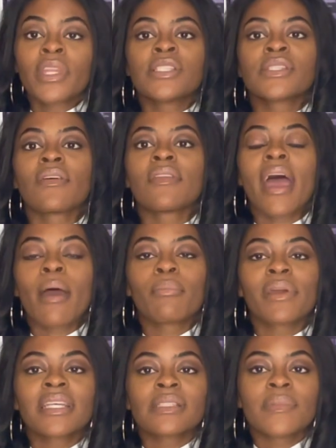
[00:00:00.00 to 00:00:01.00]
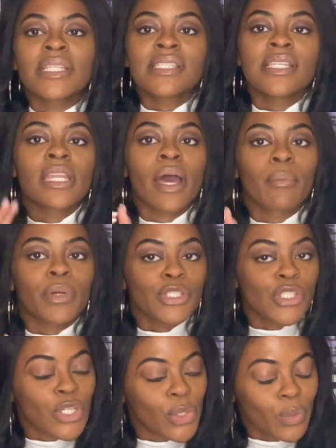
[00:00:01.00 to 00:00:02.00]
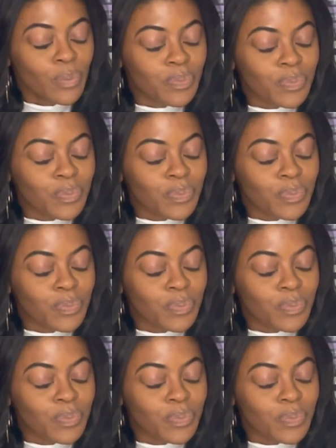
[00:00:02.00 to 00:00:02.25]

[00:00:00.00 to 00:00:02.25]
So that brings me to number 2,